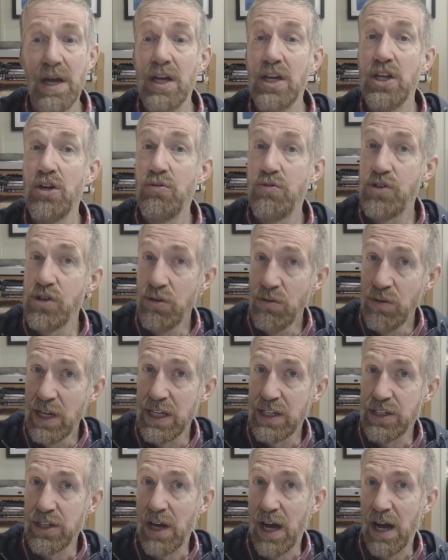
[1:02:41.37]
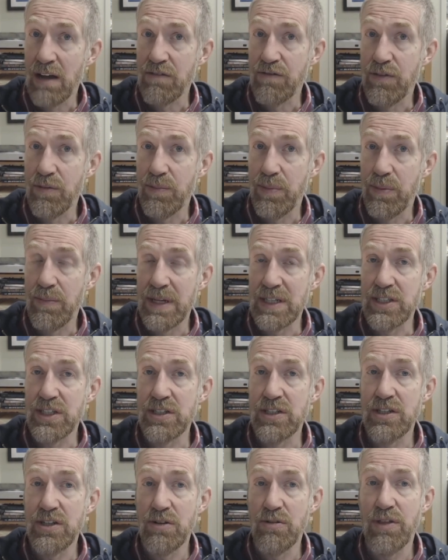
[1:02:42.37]
You do need to ask for
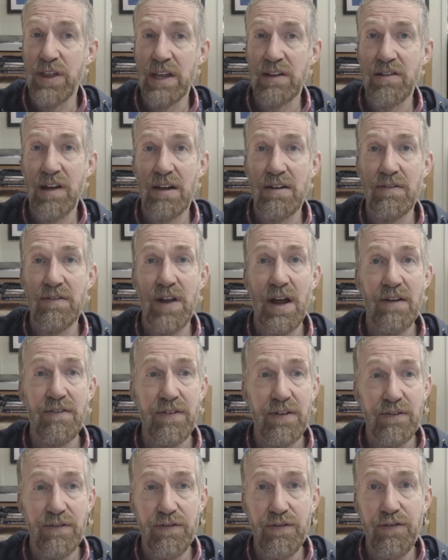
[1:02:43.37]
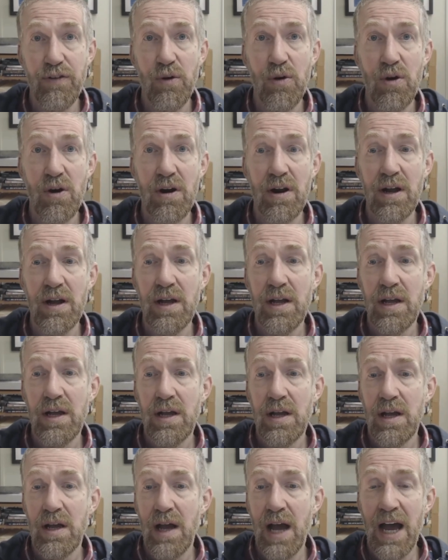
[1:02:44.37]
permission to do things out of love for
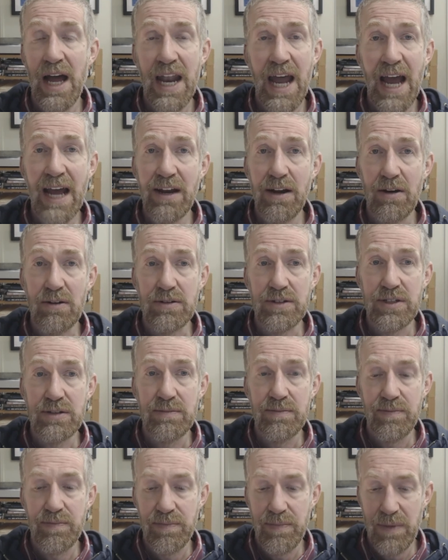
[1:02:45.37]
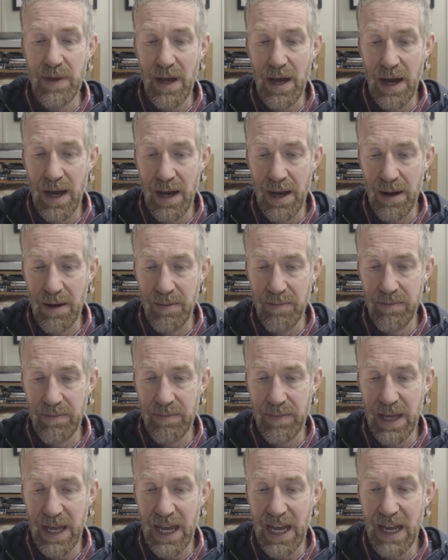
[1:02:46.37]
an adult.
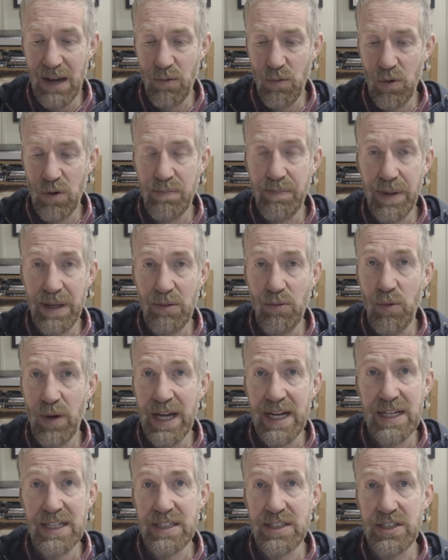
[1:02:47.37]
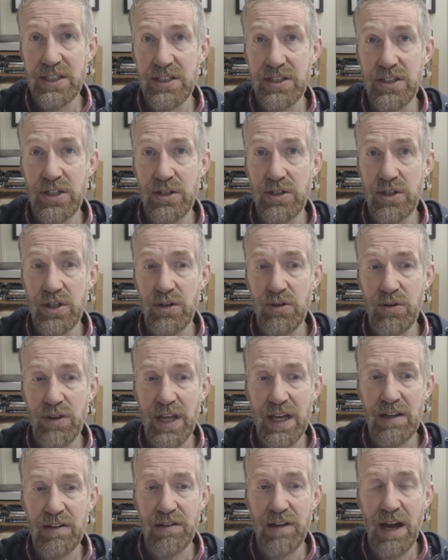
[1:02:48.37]
It would be weird to do
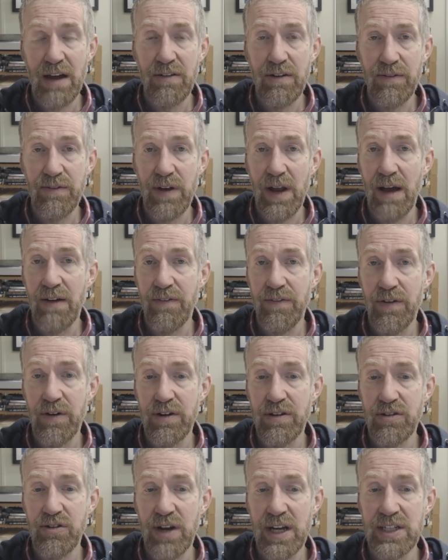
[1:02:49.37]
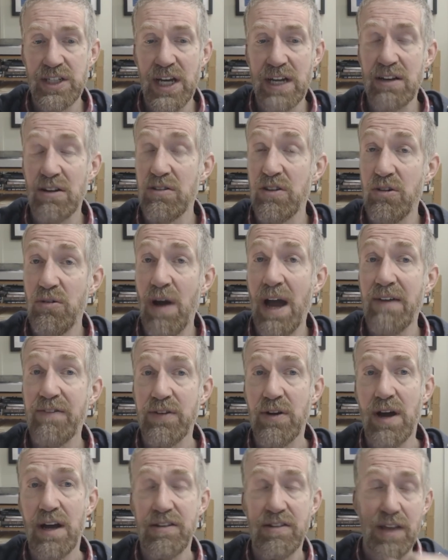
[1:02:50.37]
things out of love for a strange adult. You have
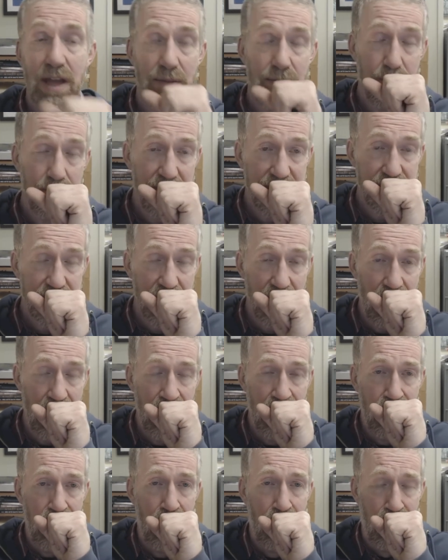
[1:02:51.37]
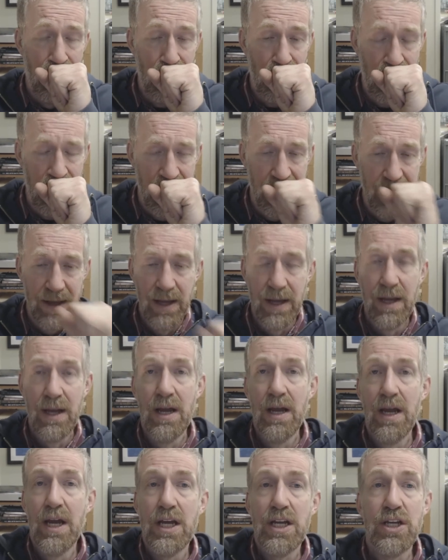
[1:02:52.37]
to ask their permission.
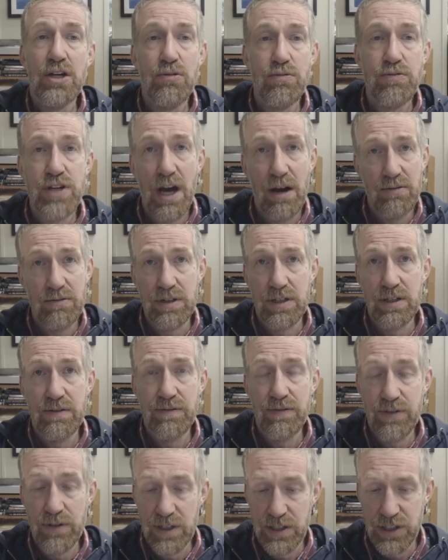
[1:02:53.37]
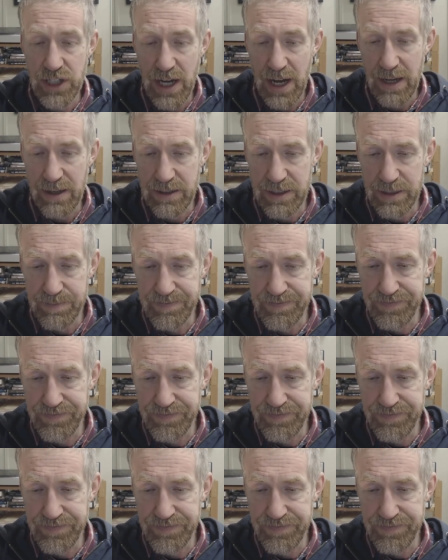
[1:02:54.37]
You don't for a child.